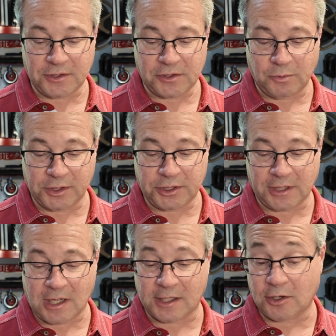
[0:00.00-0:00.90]
you to switch
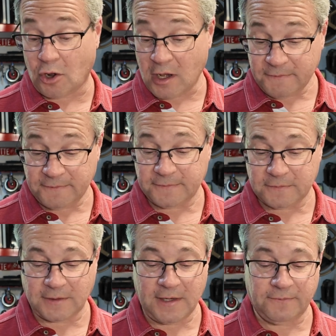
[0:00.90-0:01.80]
it on and off,
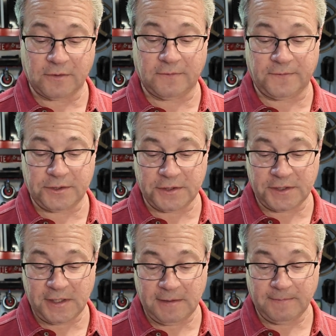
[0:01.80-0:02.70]
right, for
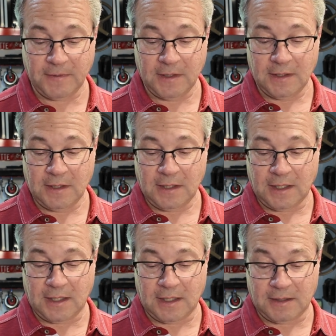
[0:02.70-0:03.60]
efficiency.
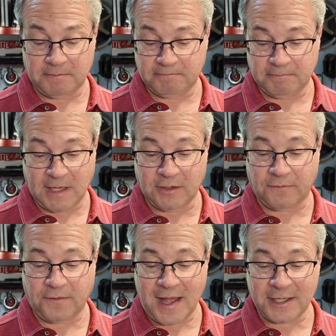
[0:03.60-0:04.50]
And
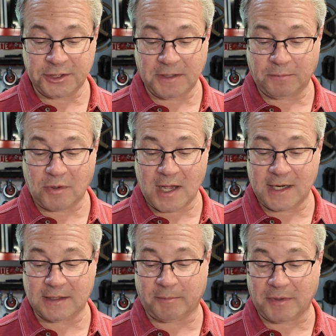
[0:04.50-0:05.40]
their flagship
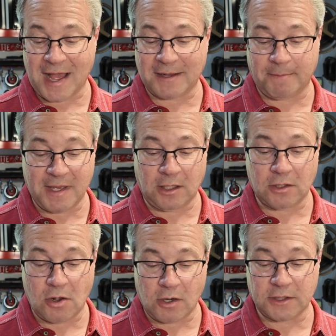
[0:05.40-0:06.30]
product, the black metal
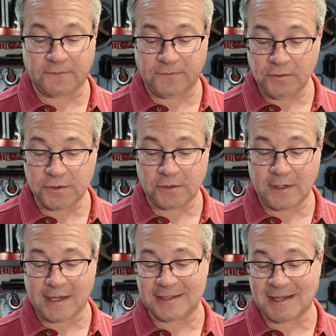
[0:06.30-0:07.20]
car
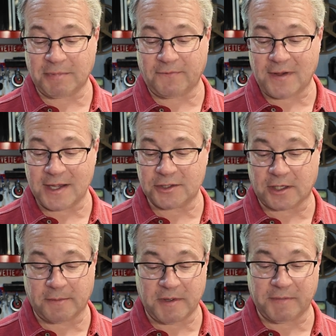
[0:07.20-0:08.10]
diffuser, exemplifies
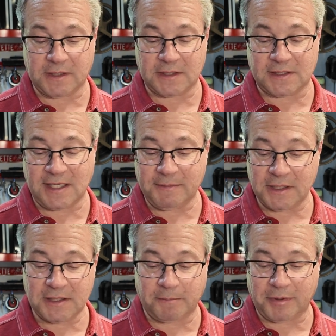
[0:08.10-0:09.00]
their commitment to
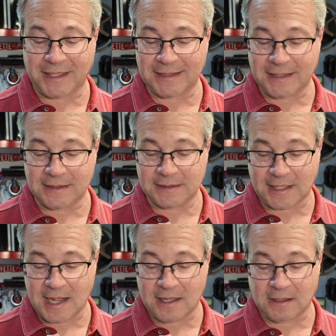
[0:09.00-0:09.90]
seamless blending
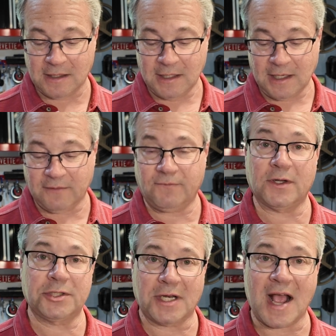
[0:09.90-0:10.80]
style and
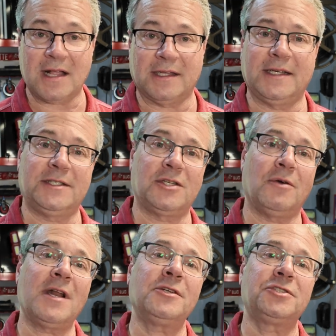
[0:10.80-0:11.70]
functionality.
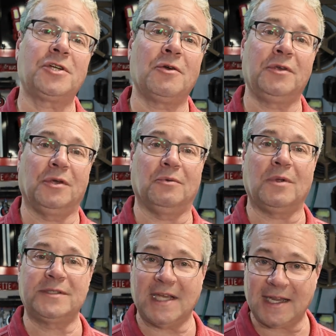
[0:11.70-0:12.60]
So, and I'll show you,
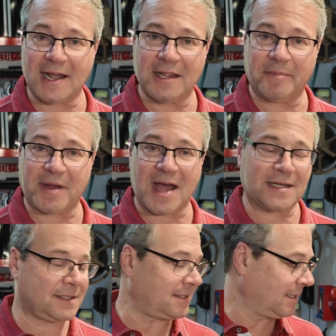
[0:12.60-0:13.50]
we'll take it out of the
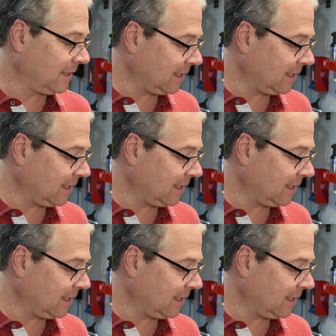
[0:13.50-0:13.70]
box,